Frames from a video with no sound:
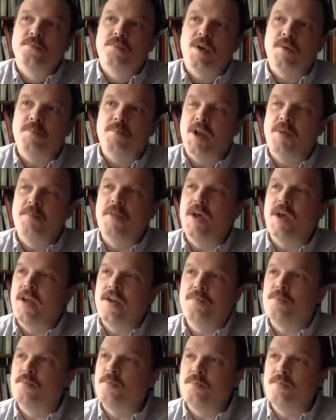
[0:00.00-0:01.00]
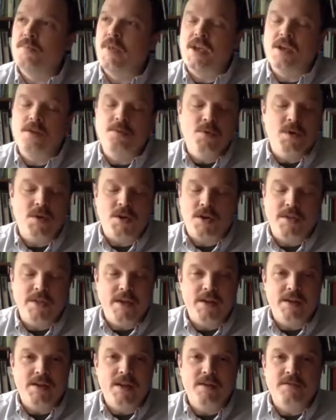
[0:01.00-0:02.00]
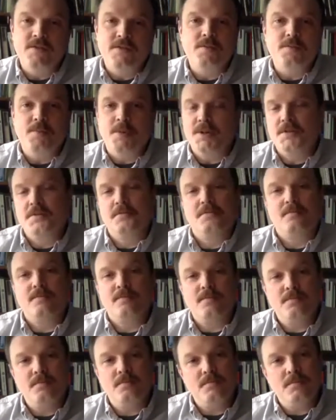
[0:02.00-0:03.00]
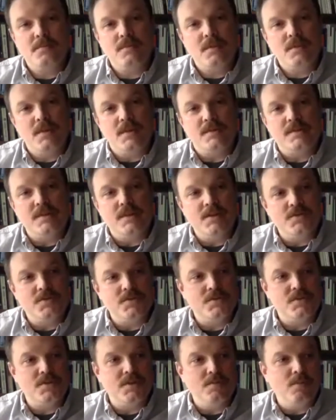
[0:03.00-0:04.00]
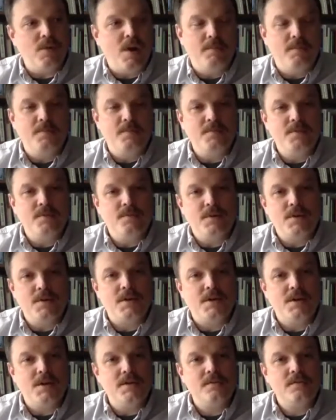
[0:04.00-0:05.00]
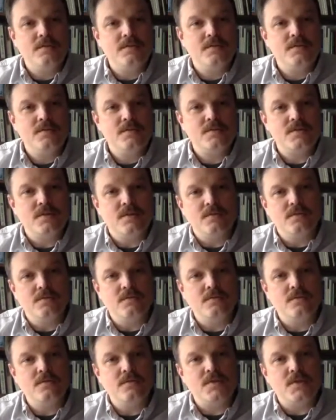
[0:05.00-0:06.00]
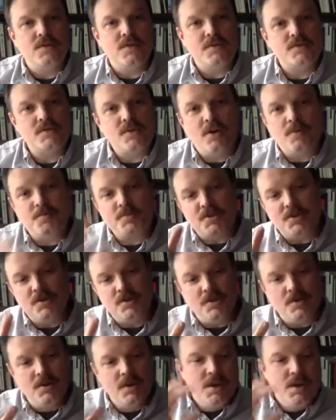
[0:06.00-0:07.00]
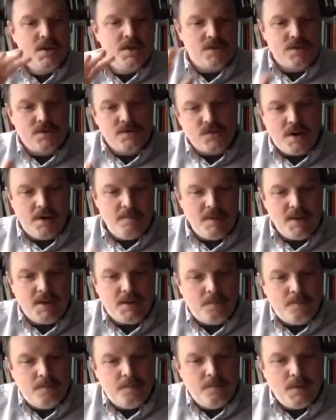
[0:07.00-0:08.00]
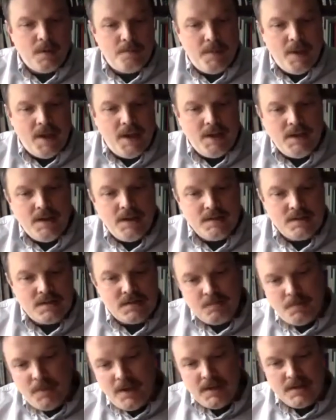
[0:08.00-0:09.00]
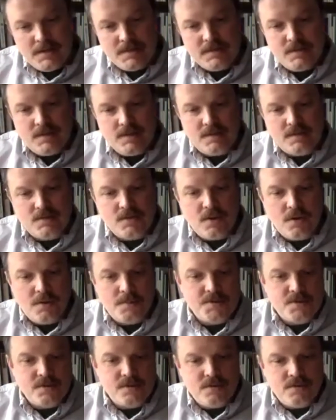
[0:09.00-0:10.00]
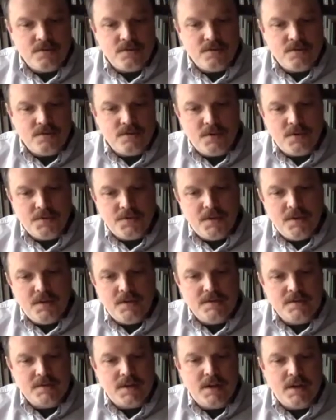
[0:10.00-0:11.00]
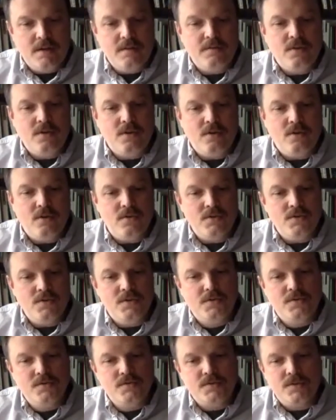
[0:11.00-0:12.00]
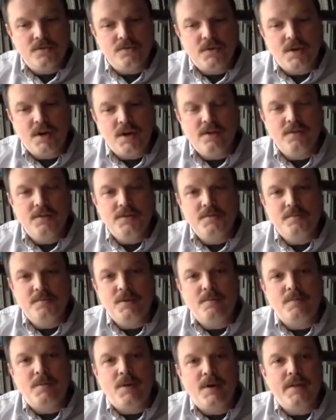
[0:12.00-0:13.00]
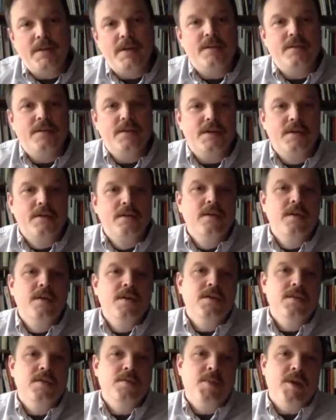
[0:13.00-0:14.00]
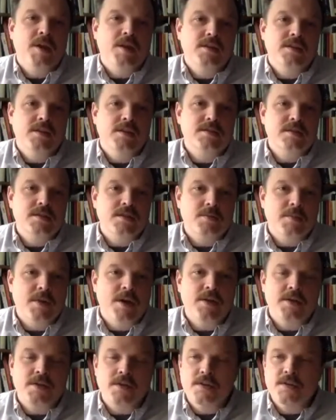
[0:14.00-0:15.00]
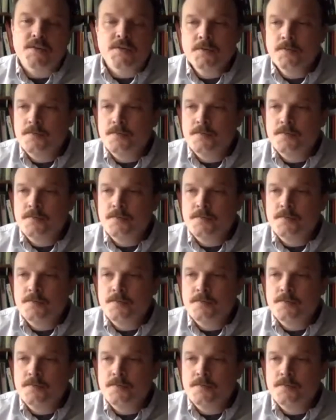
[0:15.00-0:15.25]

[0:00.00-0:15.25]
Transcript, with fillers: I mean, I'm not making work on that level, but it's an interesting problem to work on. So, so the sculpture, trying to make a, a painting space that's sculptural where both ends kind of hold. So color is a big part of that. Like in the painting that's at the Ballinglen,